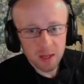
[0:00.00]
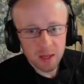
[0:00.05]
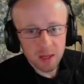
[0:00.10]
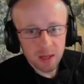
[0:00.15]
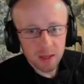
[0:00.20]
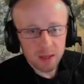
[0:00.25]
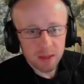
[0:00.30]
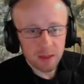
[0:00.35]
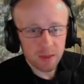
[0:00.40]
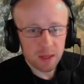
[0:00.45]

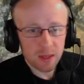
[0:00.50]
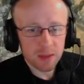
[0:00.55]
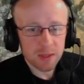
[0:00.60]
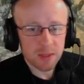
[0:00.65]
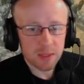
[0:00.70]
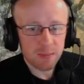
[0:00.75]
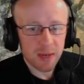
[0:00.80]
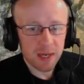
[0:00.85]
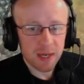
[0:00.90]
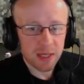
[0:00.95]
There we go,
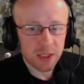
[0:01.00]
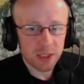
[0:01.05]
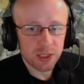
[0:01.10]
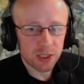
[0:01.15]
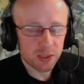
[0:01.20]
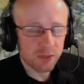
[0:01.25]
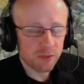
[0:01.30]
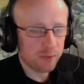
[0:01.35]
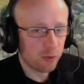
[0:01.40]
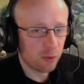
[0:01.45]
Spanish
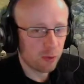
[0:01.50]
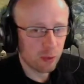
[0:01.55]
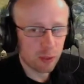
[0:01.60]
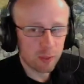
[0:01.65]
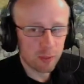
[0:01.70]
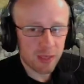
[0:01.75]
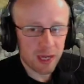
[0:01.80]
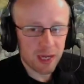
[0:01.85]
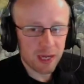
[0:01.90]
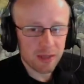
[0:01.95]
just falling
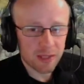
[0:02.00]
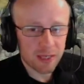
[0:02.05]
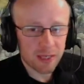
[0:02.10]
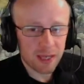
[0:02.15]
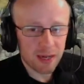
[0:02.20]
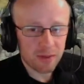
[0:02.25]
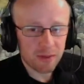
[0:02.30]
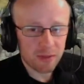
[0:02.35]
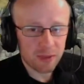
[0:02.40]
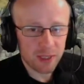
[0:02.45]
up behind the
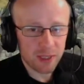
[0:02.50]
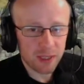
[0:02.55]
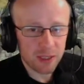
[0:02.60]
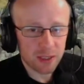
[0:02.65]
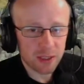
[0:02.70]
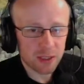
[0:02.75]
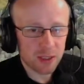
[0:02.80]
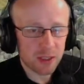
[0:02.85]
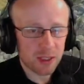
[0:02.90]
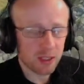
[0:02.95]
cavalry,
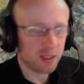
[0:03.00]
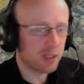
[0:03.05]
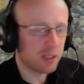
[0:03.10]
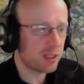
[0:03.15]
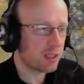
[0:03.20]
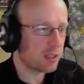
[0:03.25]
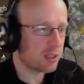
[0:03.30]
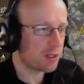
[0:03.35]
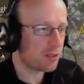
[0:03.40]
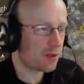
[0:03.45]
just
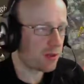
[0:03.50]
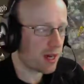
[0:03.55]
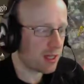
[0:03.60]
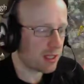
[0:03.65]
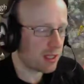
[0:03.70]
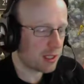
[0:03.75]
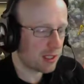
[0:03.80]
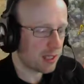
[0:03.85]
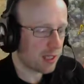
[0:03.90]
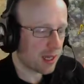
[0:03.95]

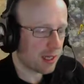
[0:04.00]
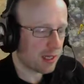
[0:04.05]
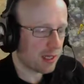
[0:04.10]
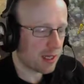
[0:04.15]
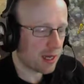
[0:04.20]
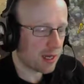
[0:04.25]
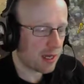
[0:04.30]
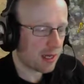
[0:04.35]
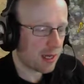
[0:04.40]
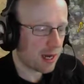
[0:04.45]
stretching that
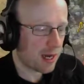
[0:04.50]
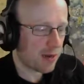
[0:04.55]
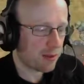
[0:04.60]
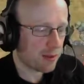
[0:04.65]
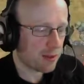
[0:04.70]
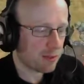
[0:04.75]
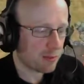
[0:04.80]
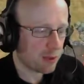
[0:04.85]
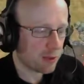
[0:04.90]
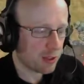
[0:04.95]
line out
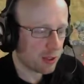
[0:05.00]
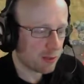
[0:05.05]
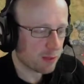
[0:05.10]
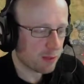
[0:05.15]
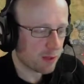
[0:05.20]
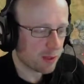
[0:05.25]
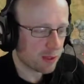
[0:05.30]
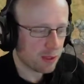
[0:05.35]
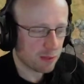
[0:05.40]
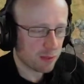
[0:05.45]
as much as
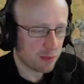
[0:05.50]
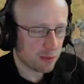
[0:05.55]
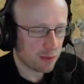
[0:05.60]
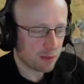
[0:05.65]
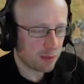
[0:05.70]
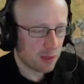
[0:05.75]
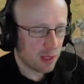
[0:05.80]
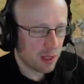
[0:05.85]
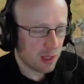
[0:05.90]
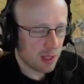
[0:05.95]

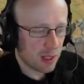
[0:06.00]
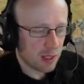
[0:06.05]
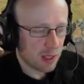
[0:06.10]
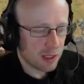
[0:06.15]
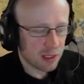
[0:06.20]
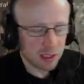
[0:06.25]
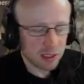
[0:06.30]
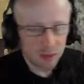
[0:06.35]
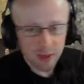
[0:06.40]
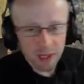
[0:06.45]
possible
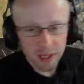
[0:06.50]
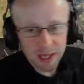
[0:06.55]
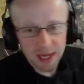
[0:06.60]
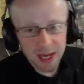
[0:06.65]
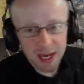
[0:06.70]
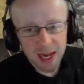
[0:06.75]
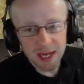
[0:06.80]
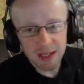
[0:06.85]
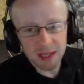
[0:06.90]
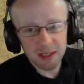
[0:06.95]
so I
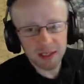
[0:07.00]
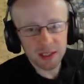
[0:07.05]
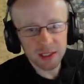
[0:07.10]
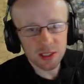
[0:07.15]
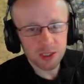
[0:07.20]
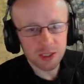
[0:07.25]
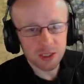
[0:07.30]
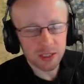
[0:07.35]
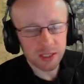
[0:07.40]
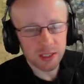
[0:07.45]
can
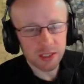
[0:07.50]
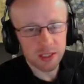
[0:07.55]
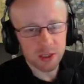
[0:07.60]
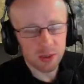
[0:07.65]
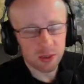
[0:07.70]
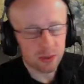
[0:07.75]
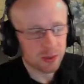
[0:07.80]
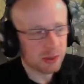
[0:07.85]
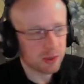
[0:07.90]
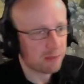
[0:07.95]
literally
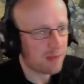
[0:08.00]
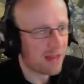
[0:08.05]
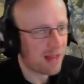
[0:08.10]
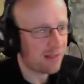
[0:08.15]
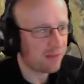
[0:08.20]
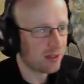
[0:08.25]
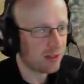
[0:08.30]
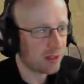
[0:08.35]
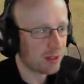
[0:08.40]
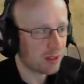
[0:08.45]
cause some
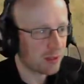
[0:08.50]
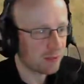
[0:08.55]
havoc.